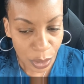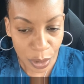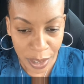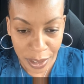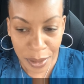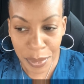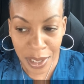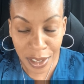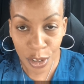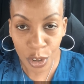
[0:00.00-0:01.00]
credit,
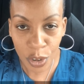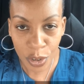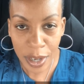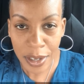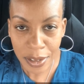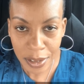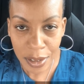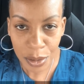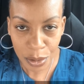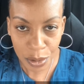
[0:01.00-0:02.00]
meaning your credit
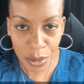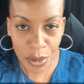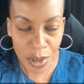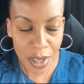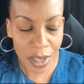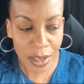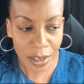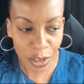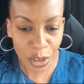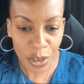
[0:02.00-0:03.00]
score,
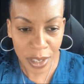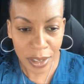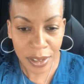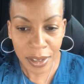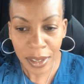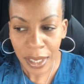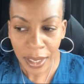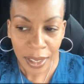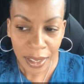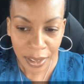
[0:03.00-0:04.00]
your credit
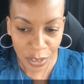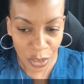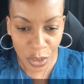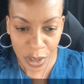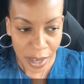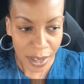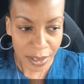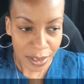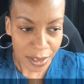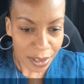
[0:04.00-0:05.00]
and
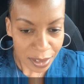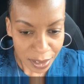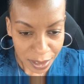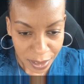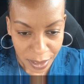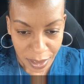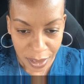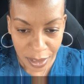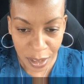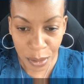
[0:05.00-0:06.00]
credit
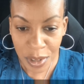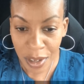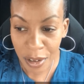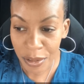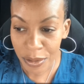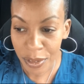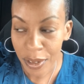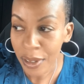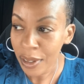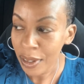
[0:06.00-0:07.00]
in terms of
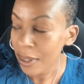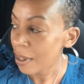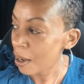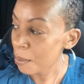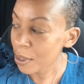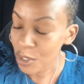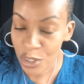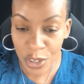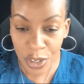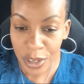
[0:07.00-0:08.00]
how
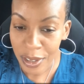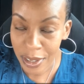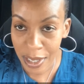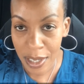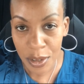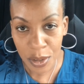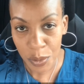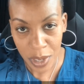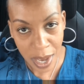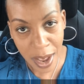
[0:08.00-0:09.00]
much debts
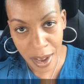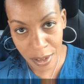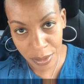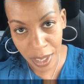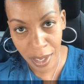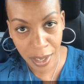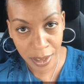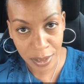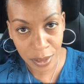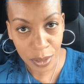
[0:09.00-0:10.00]
we have
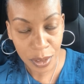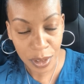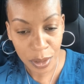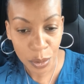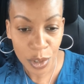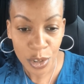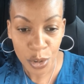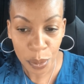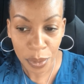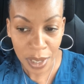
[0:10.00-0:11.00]
and
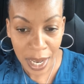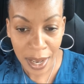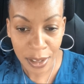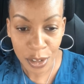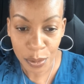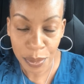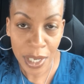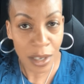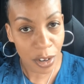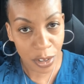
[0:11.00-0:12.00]
what's your plan to
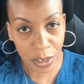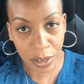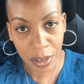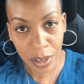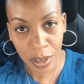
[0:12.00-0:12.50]
pay down